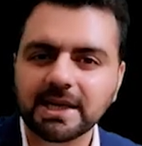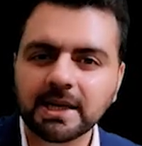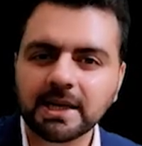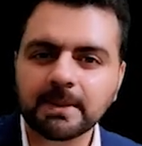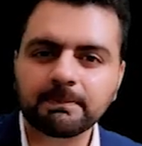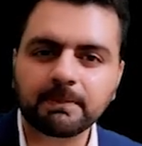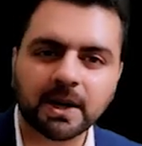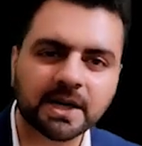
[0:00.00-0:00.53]

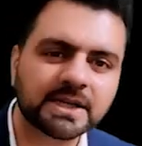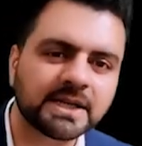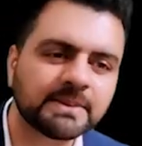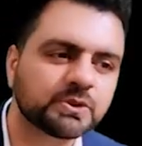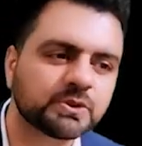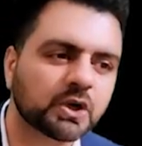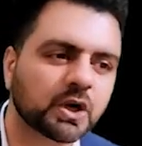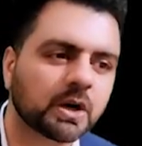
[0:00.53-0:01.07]
part-time
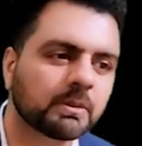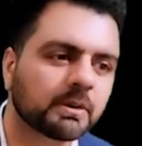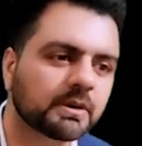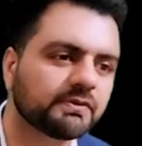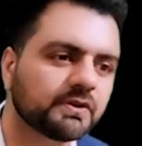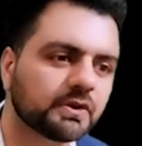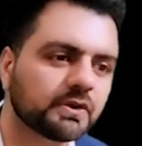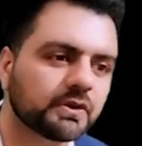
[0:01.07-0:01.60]
job, or
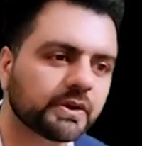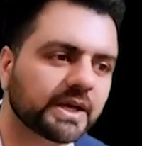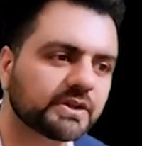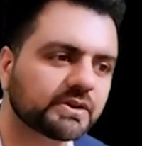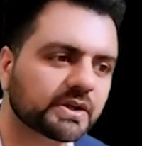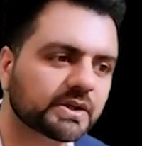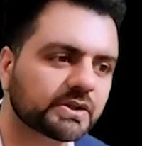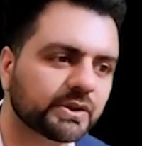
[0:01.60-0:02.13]
if you guys
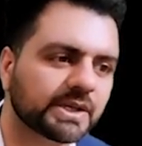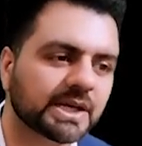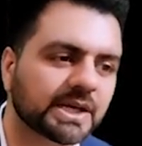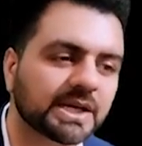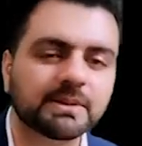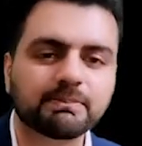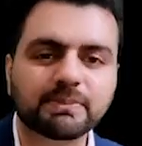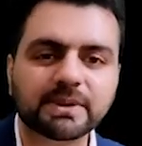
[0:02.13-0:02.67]
are doing
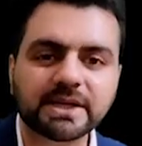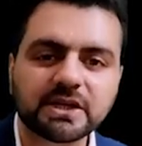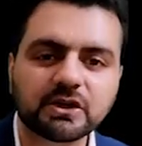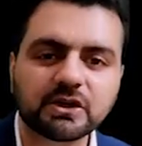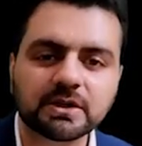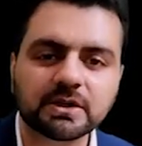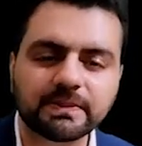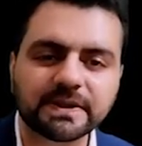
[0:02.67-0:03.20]
any
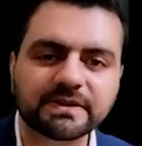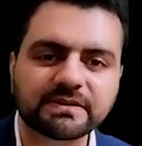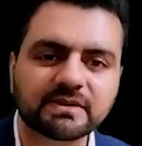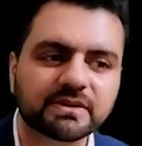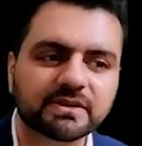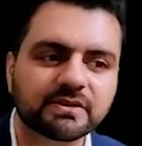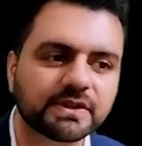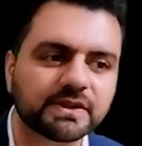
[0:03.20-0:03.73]
particular
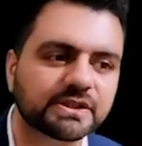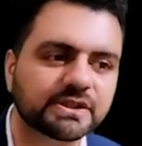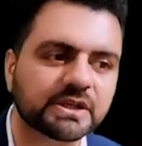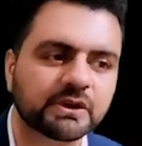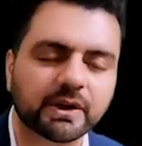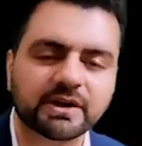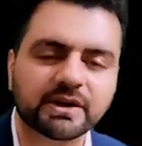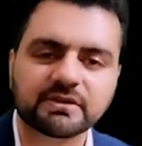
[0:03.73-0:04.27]
business which
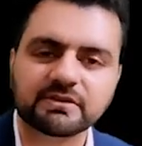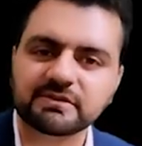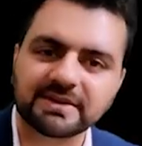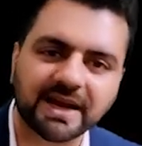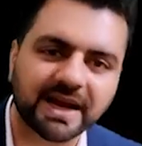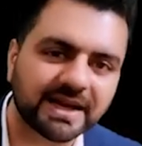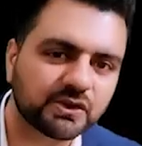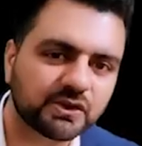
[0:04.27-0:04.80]
requires
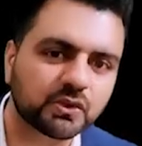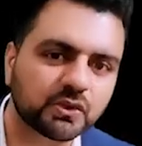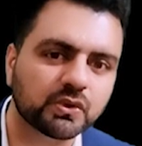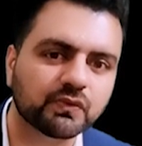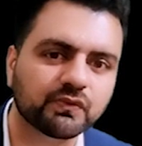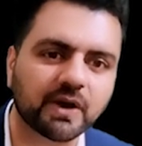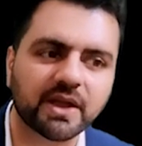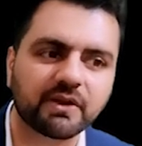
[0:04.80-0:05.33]
9 to
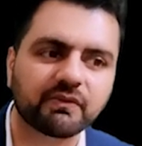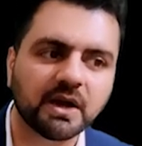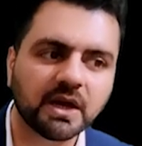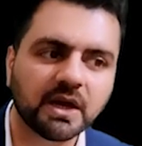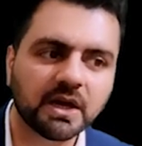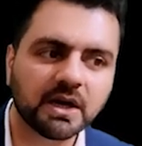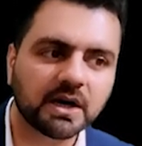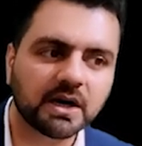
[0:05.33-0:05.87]
5
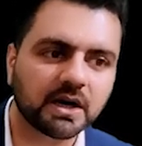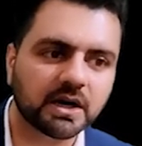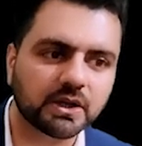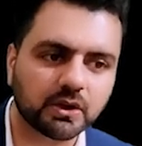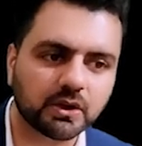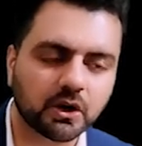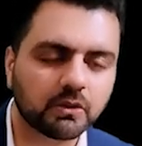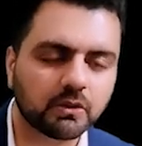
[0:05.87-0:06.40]

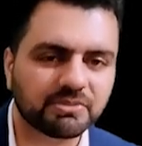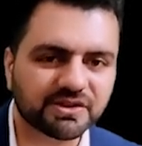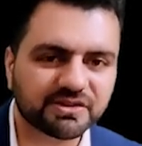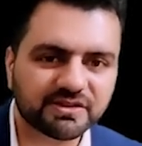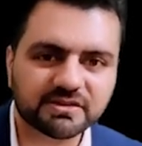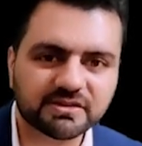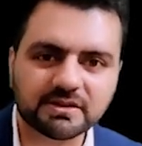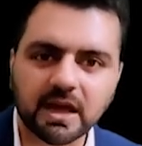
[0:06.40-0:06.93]

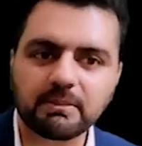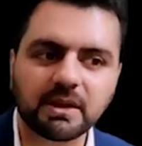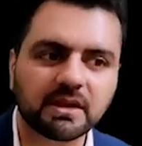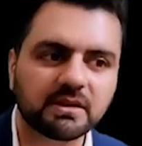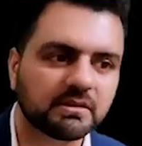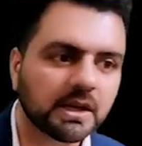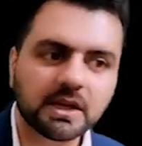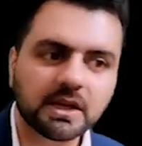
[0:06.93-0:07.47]
business timings,
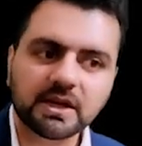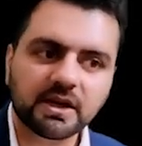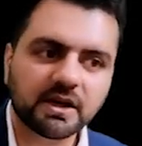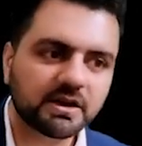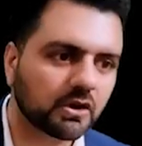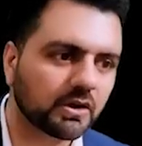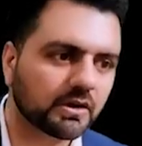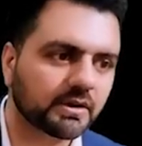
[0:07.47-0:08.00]
it's
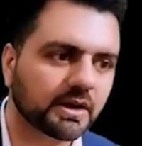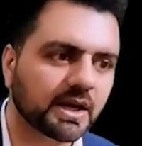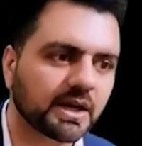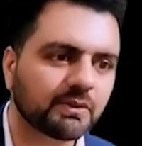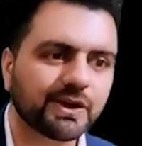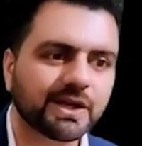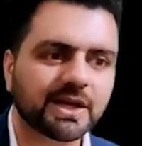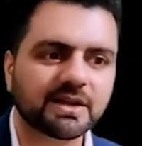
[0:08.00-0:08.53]
all right.
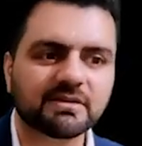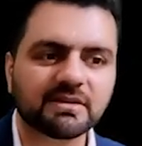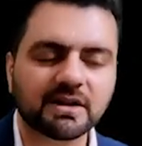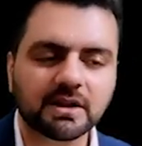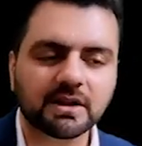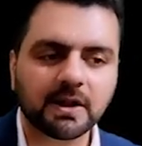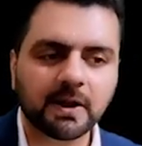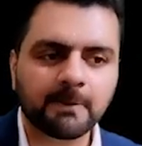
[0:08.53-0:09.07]
We can
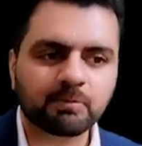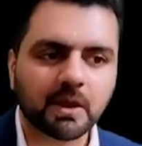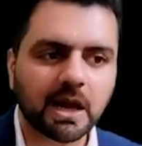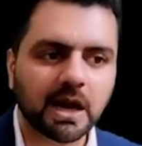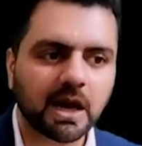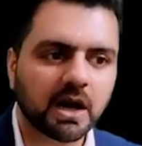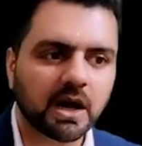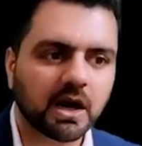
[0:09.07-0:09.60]
still
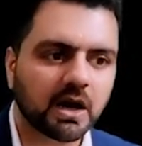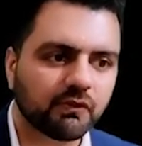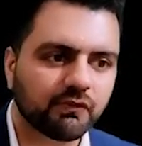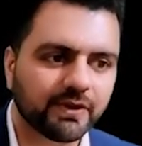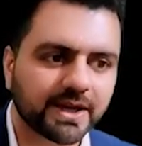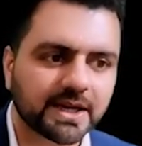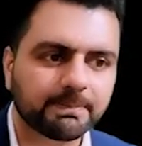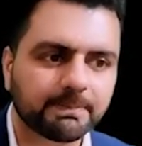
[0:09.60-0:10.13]

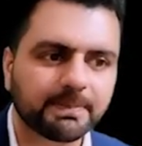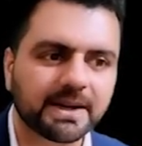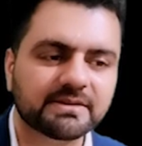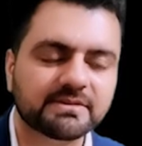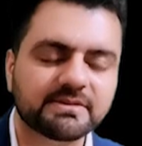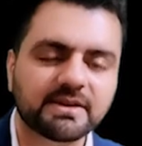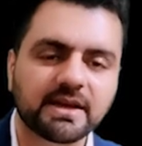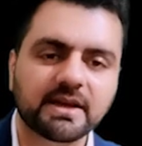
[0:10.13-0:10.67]
wake up at
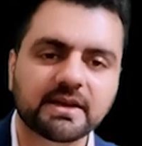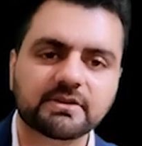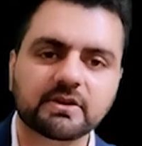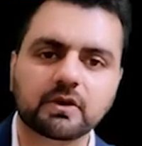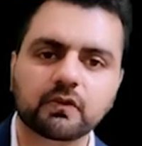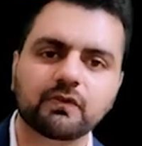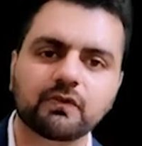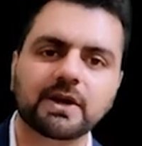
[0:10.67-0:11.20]
6 or
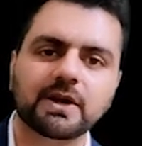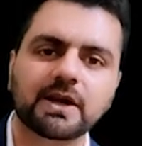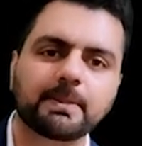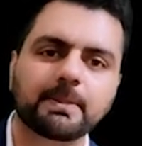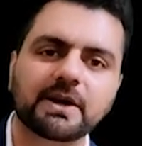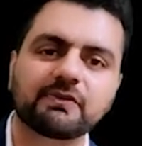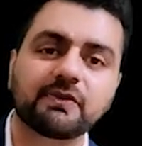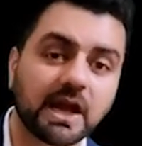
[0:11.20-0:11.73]
wake up
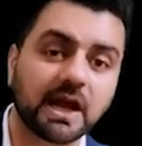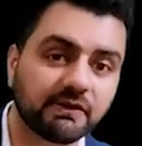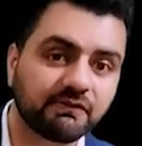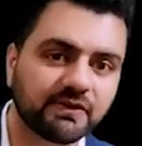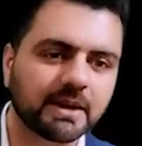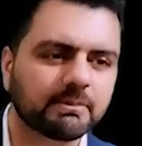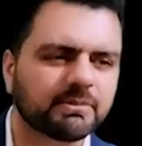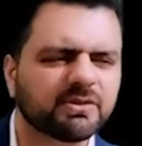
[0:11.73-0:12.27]
at 5
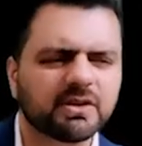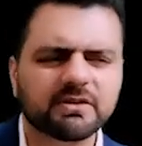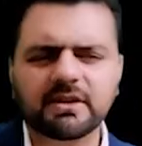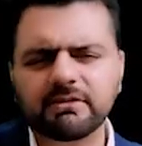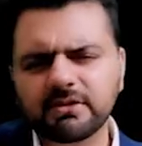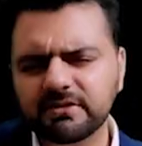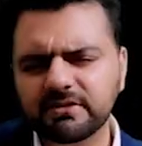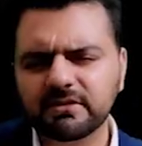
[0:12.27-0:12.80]
a.m, 6
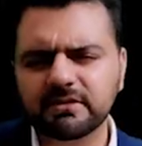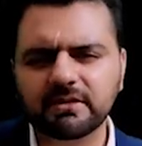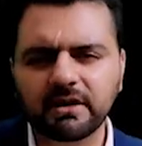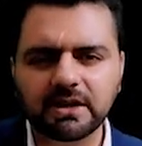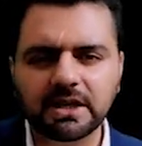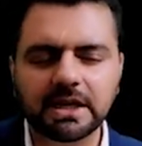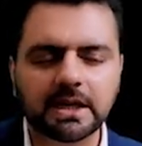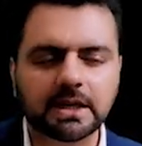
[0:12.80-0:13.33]
a.m,
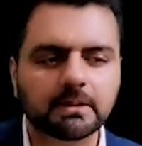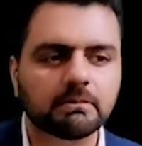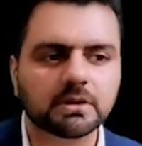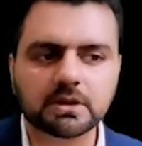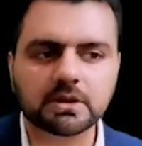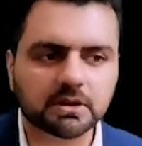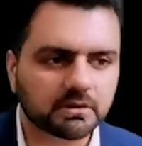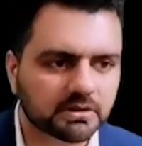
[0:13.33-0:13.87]
7 a.m,
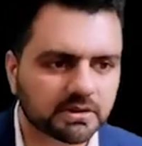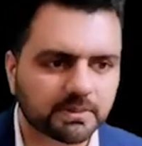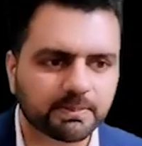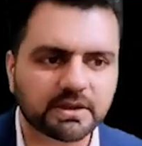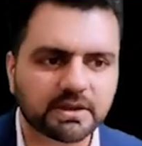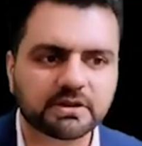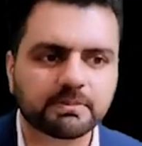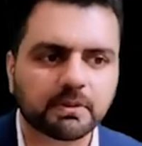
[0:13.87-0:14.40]

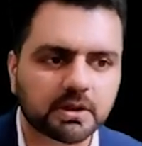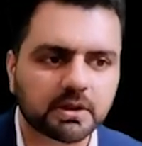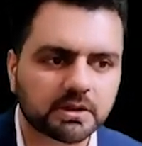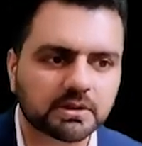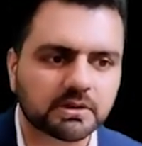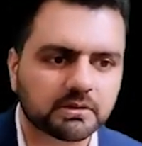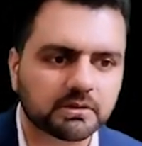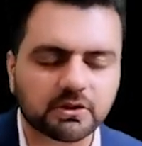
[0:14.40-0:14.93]
depends
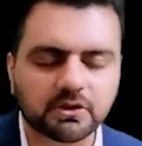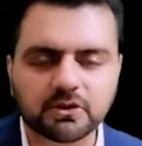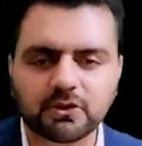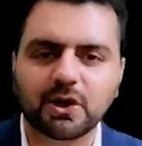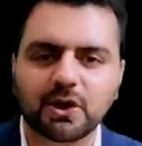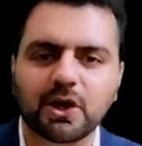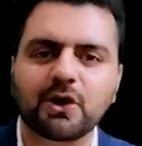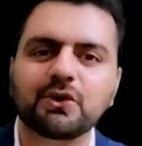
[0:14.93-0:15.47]
upon
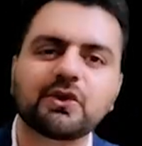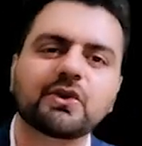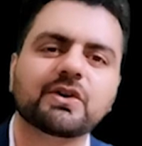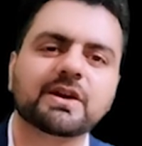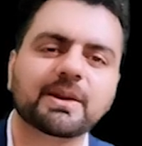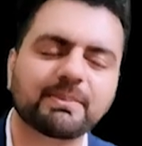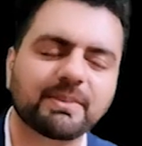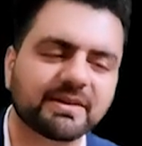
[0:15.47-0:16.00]
your
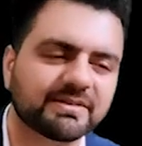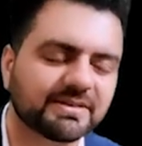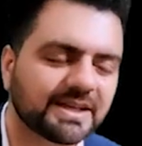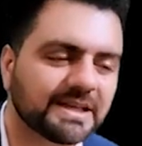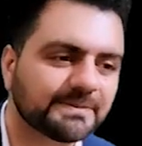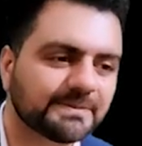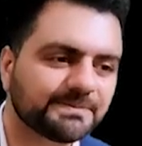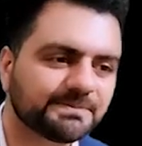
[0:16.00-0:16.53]

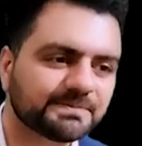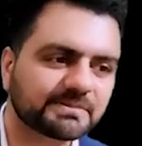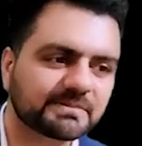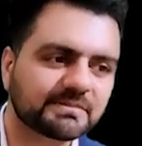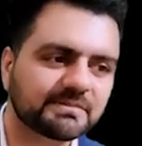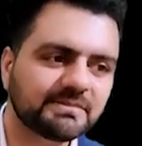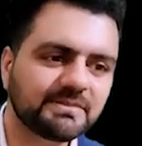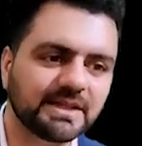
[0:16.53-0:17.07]
capacity.
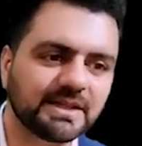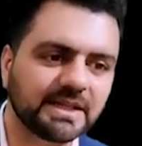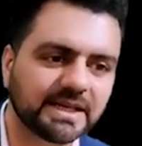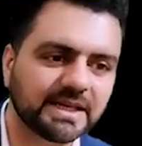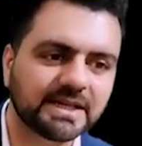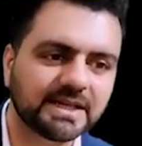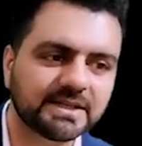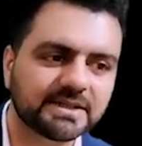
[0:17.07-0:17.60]

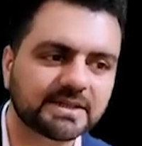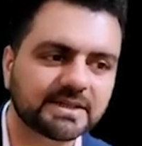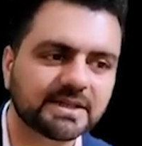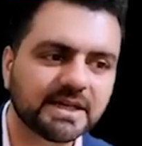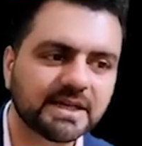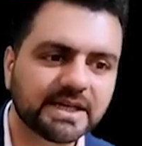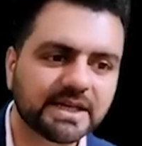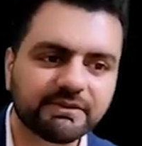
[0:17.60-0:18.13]
And
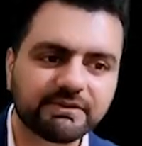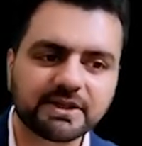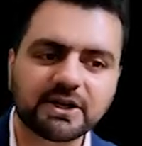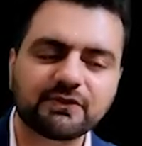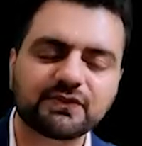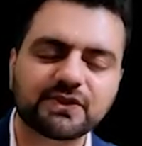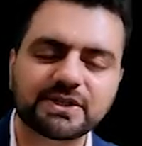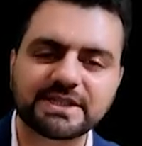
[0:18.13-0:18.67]
even
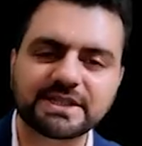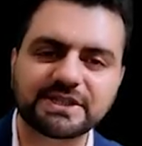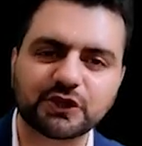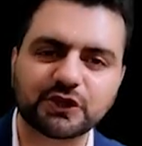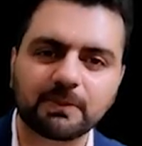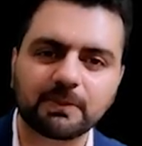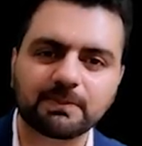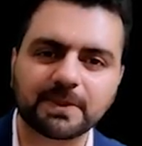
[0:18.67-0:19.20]
after the
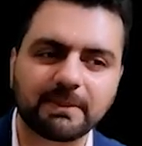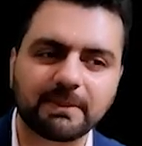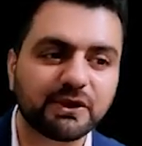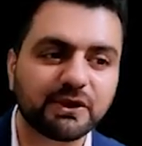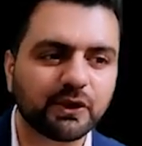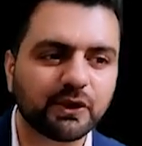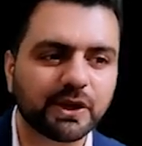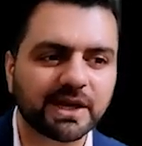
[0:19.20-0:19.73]
job
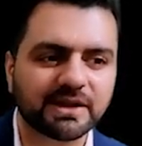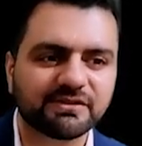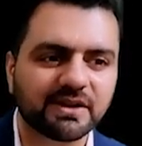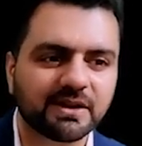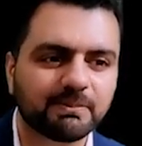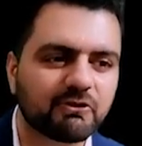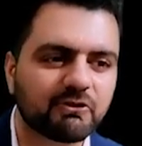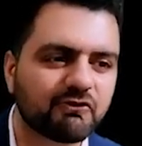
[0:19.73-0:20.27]
timing, we can
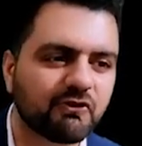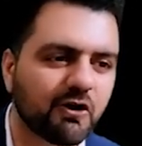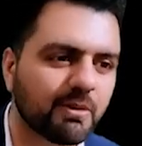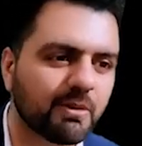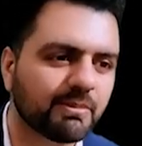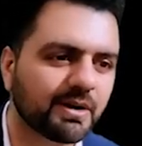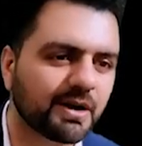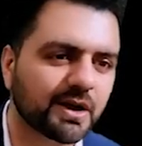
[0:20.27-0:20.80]
still
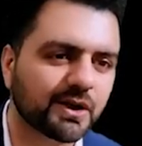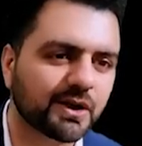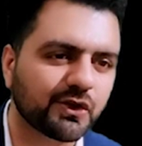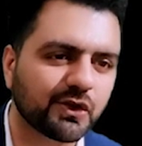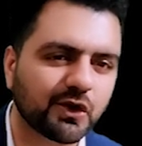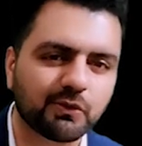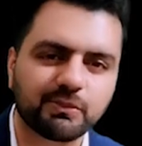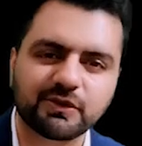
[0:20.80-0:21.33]
perform
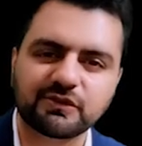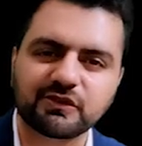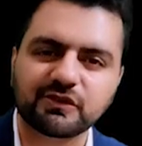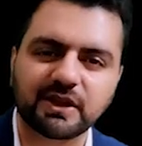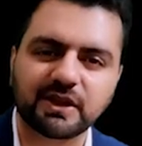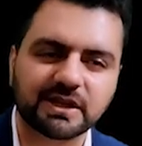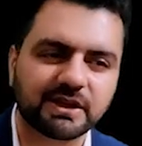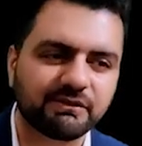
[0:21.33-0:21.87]
business
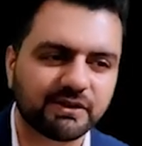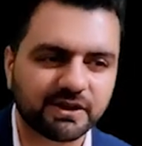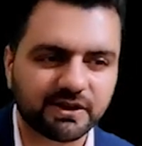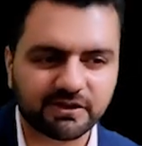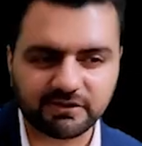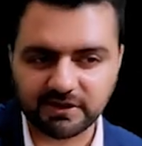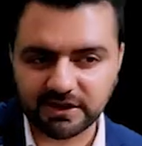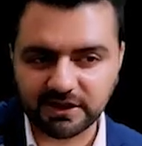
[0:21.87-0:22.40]

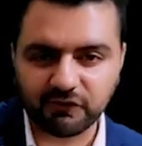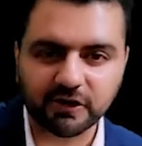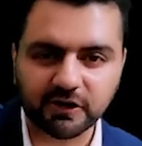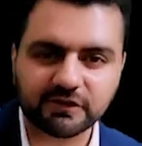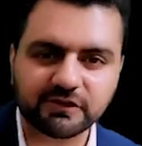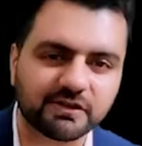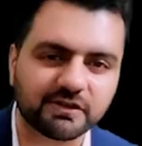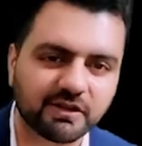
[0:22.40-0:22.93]
activities in the
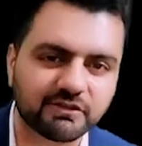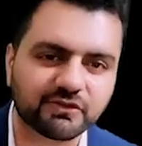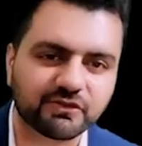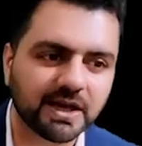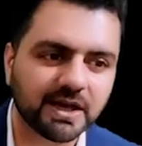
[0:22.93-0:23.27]
forex industry,